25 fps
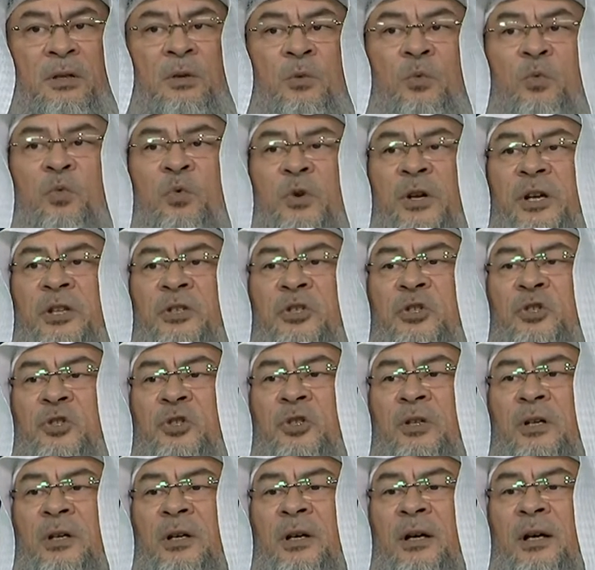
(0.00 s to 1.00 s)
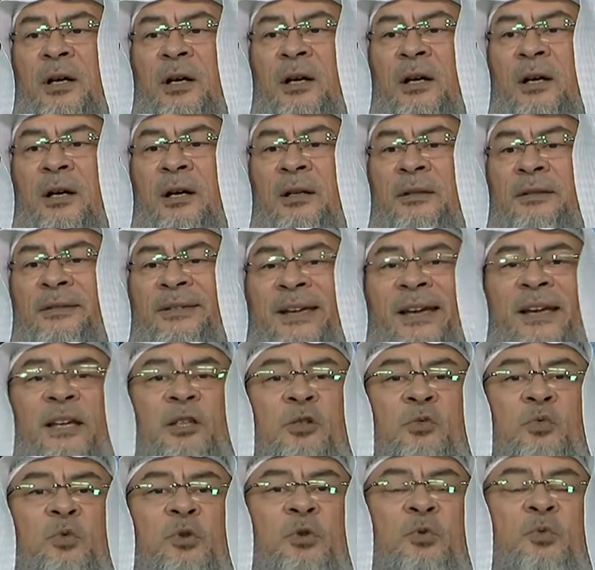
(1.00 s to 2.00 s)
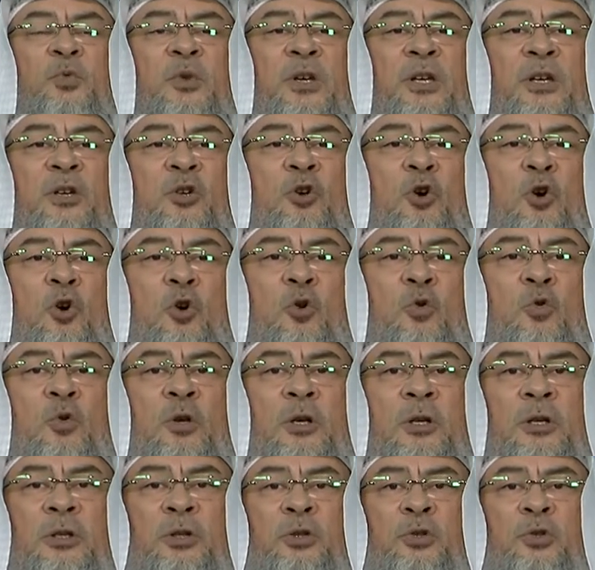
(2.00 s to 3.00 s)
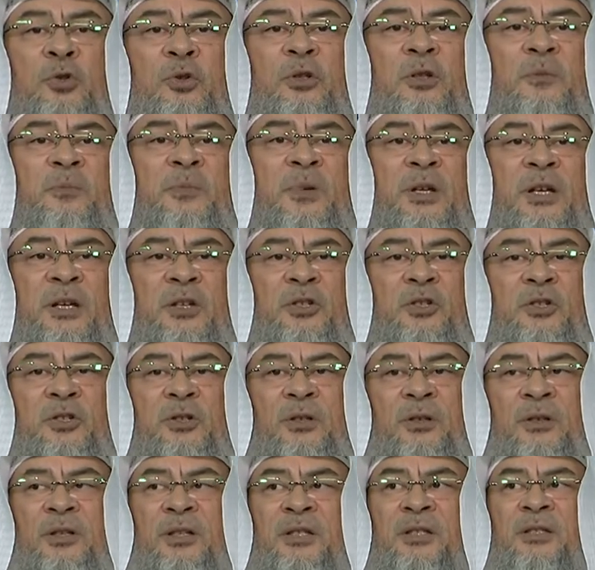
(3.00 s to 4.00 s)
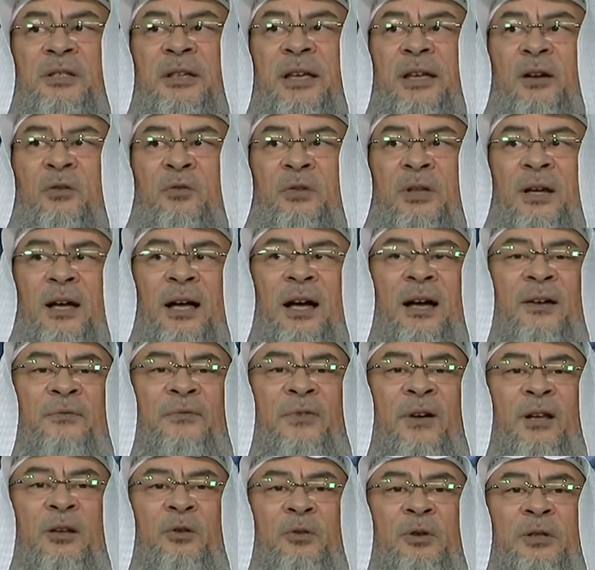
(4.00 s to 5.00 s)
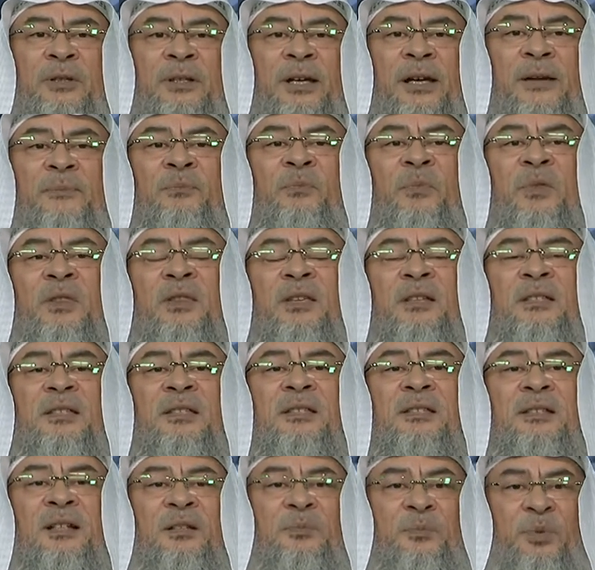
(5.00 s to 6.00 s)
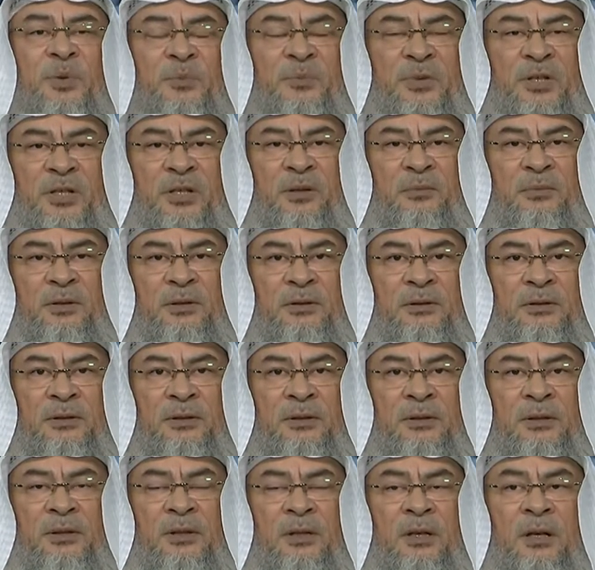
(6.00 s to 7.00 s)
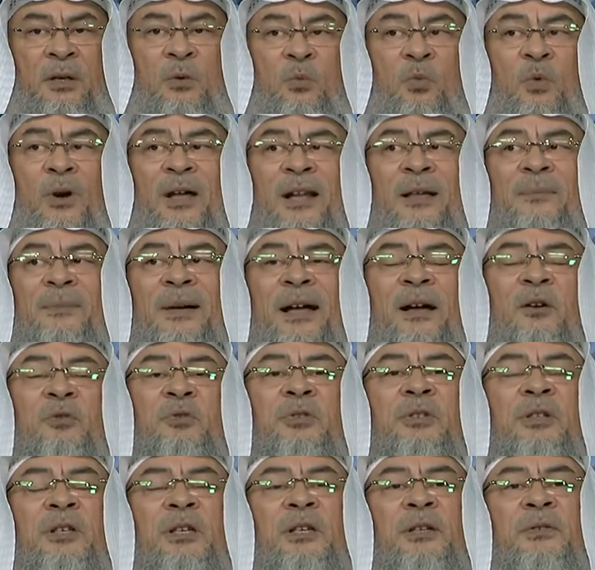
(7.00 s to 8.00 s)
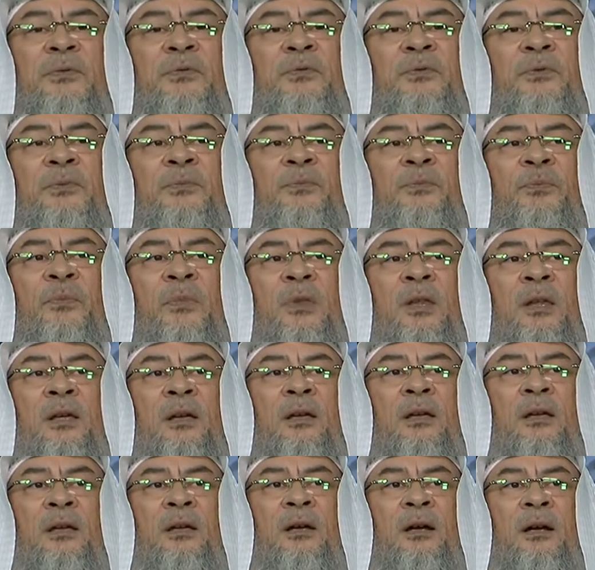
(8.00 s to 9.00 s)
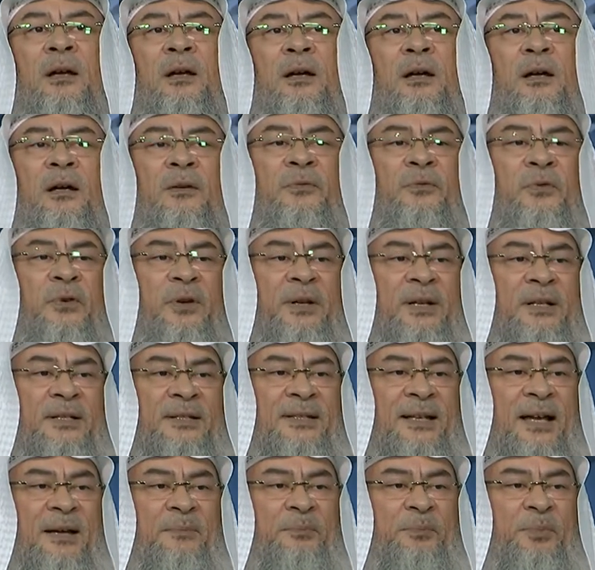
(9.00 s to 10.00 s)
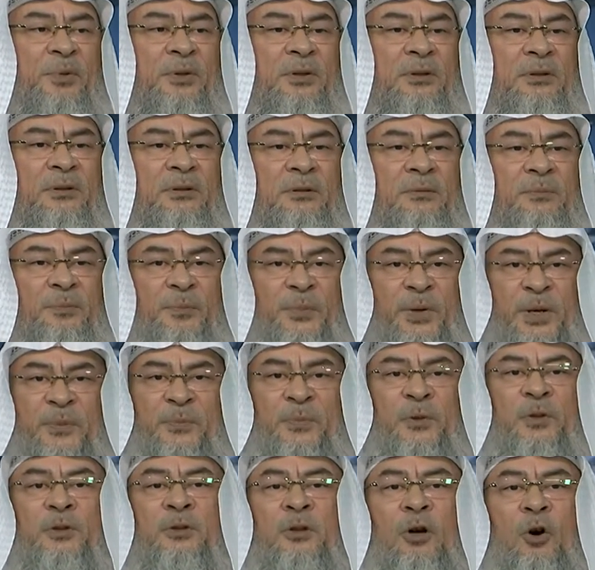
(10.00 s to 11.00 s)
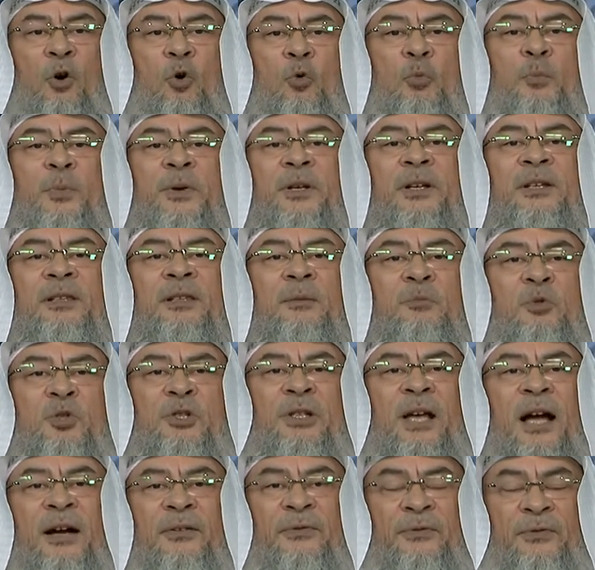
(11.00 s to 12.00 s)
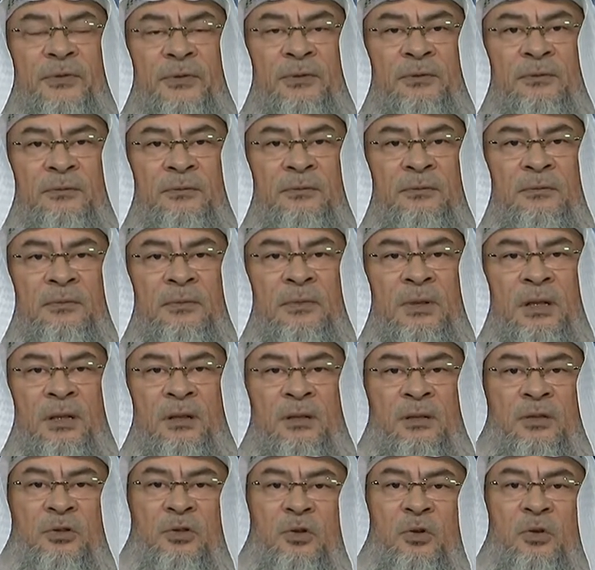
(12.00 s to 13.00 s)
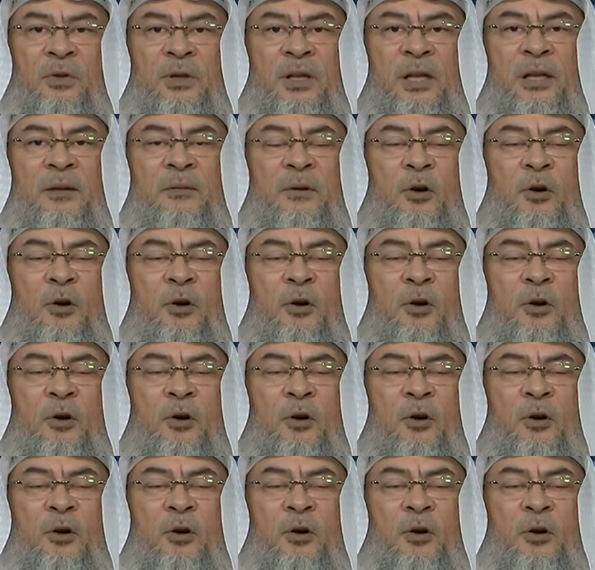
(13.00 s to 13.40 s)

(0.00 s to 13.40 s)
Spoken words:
Which date would we go to the beach, this day or the following day? This is not permissible. What about if, for example, people opening the Mus'haf. So they